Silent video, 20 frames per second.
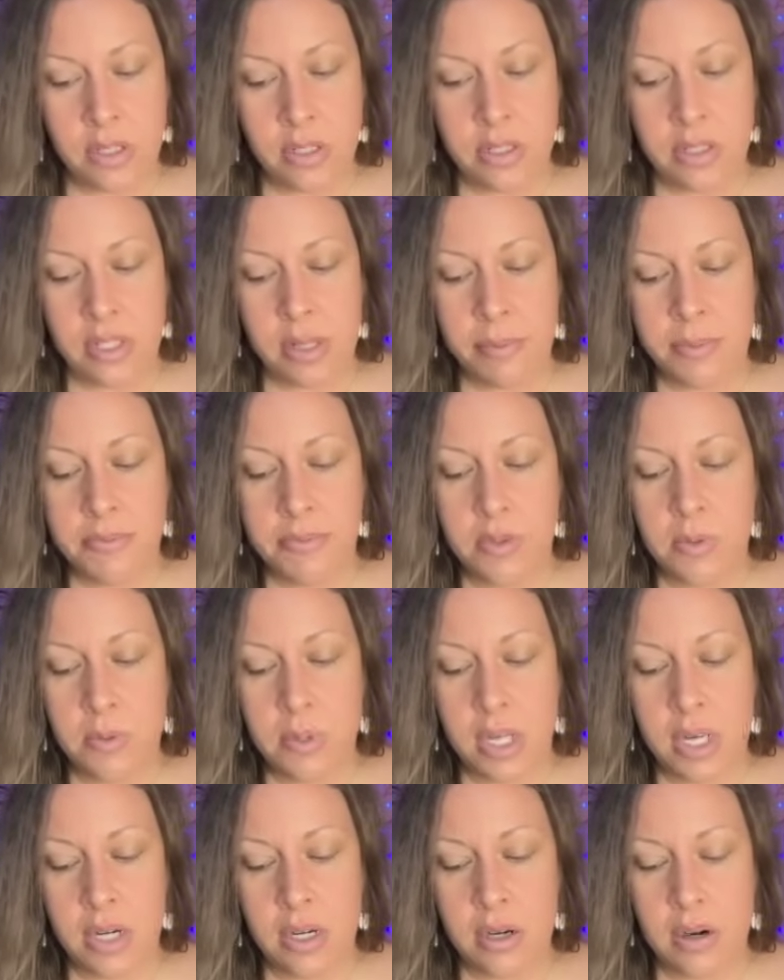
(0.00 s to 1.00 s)
Some of you
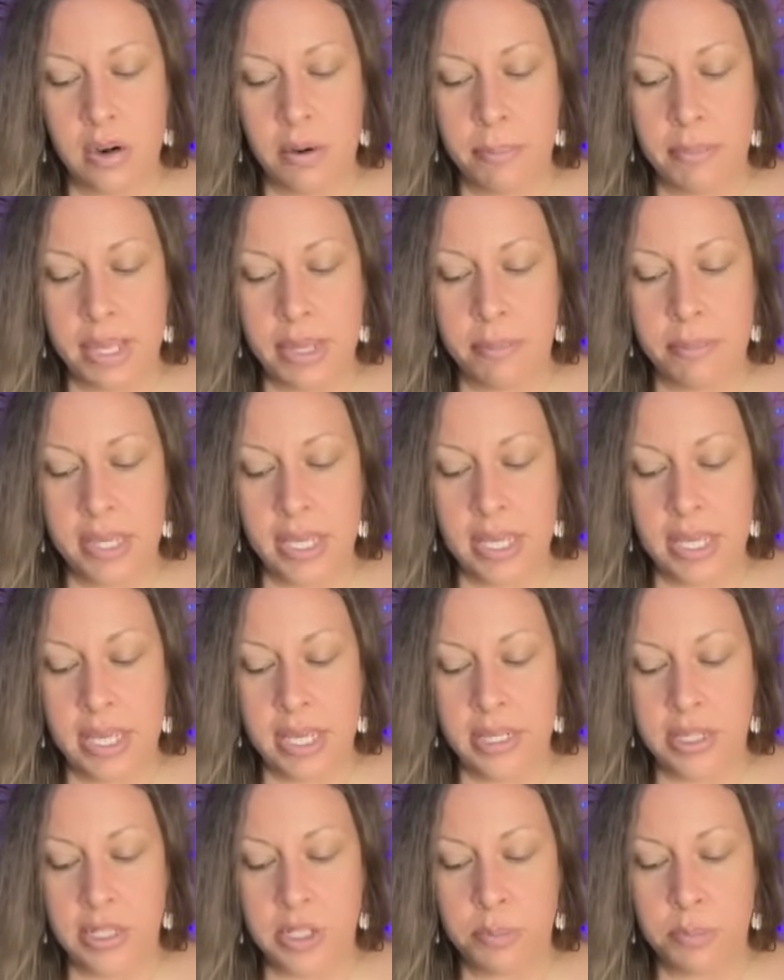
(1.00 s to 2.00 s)
that are maybe
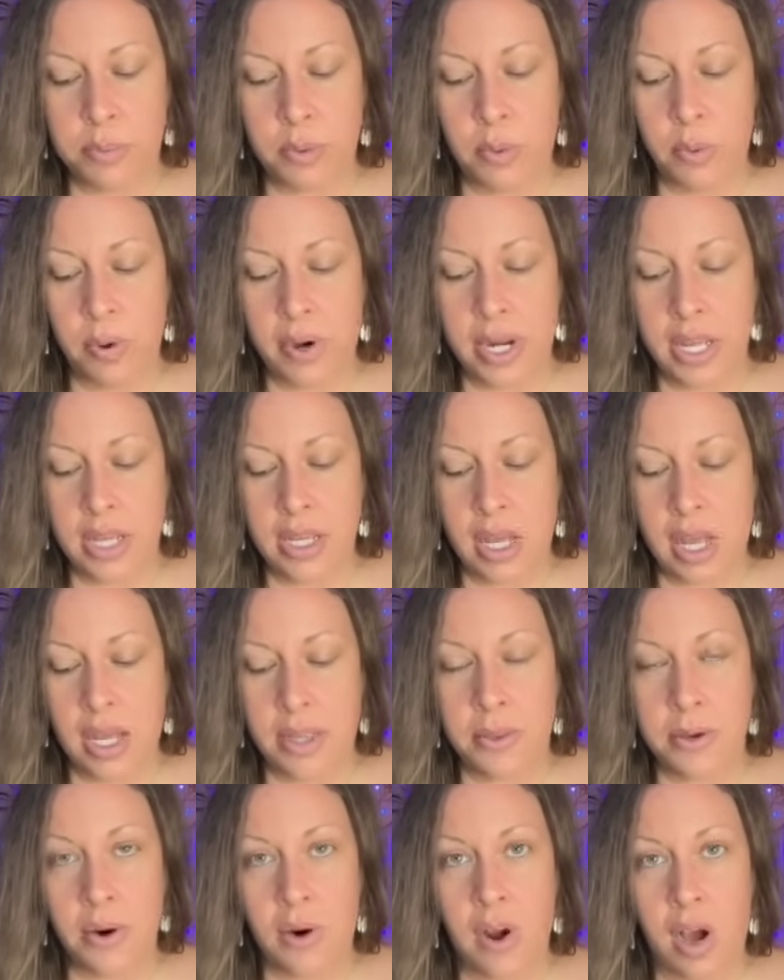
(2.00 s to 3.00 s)
exploring
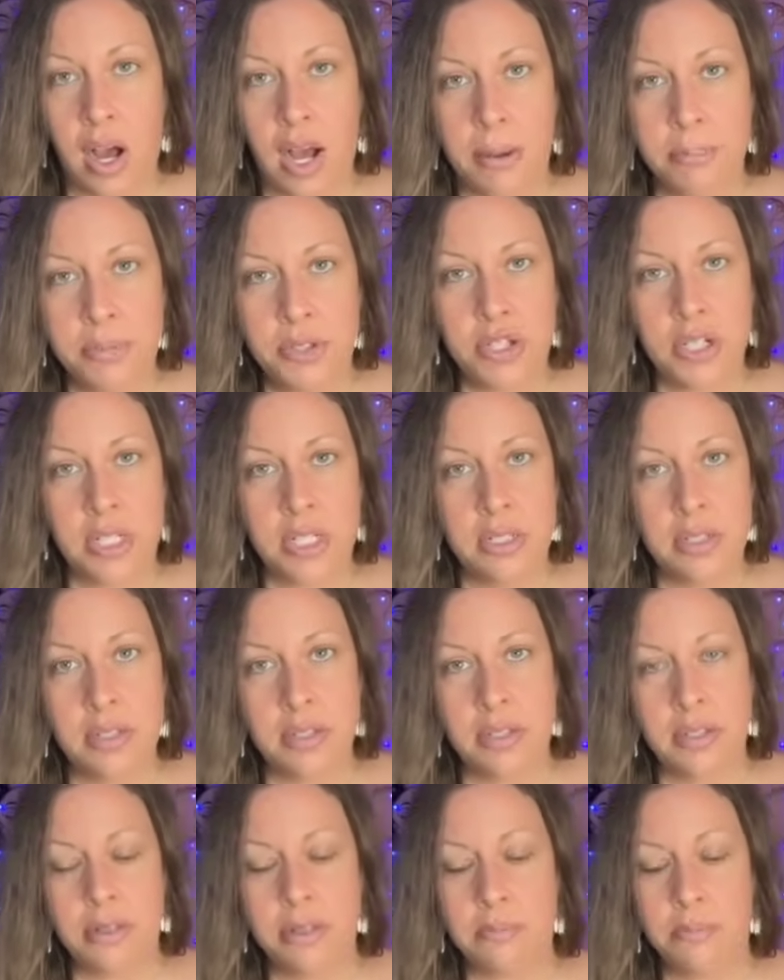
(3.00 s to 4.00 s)
other
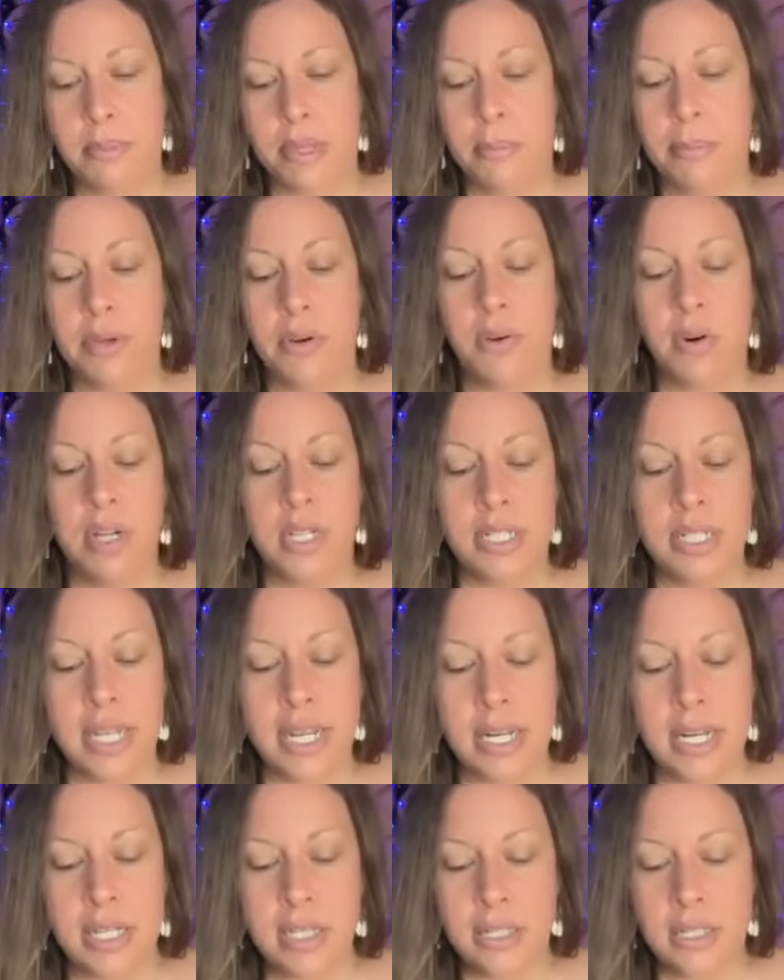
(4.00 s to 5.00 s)
options. Maybe you're on
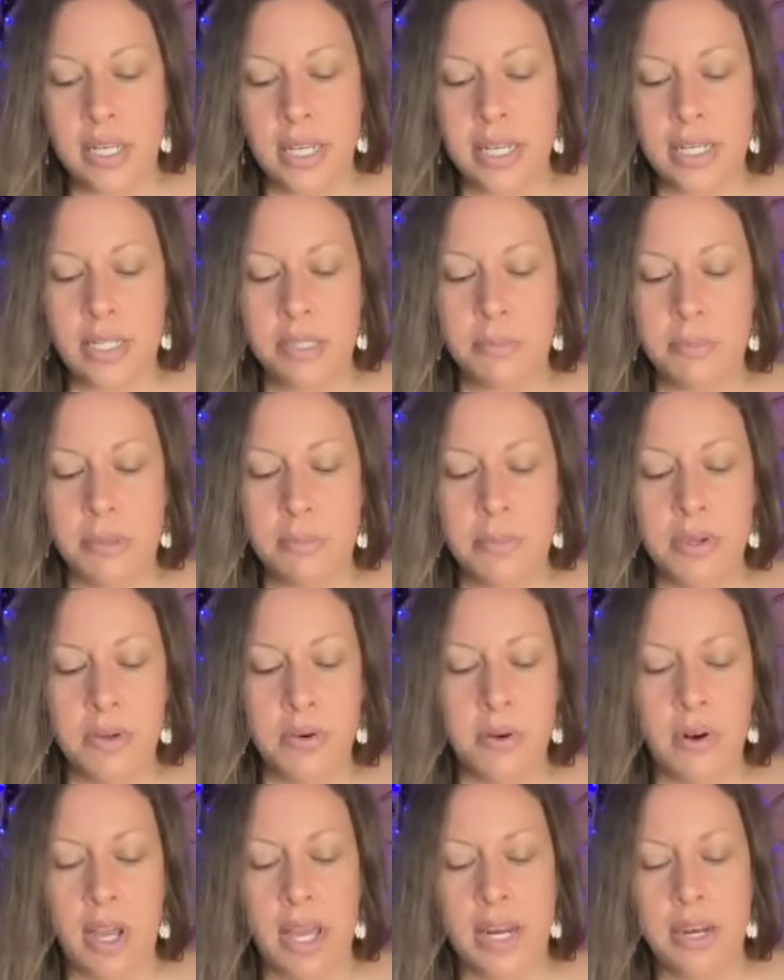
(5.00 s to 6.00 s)
dating sites. Maybe
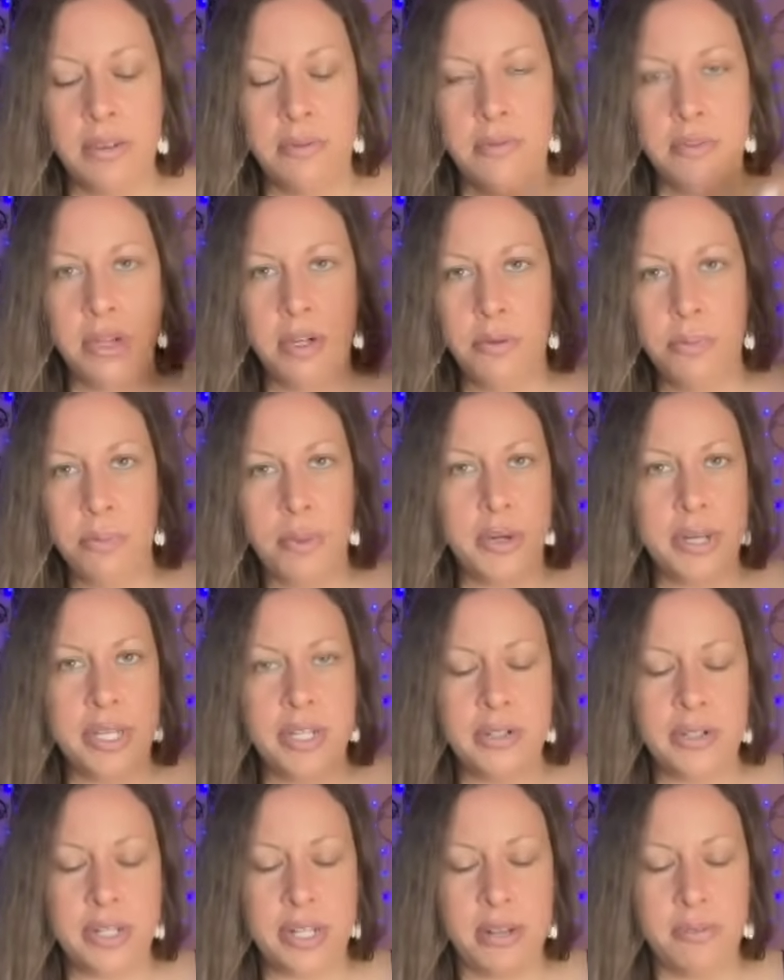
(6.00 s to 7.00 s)
you're kind of, putting
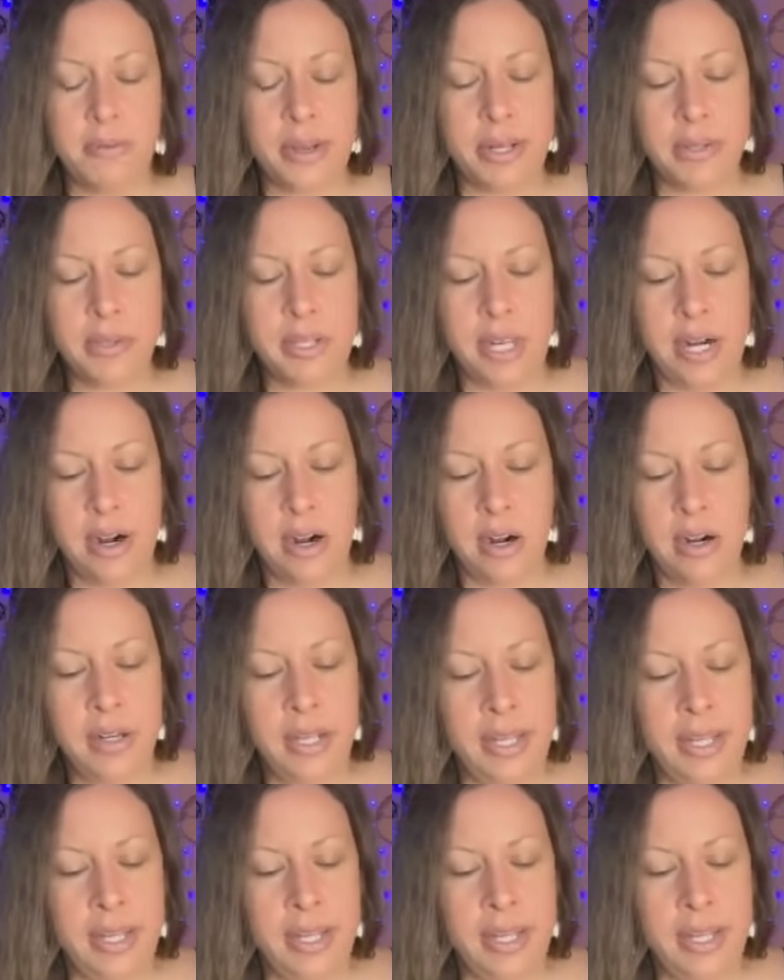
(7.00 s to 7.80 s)
yourself out there,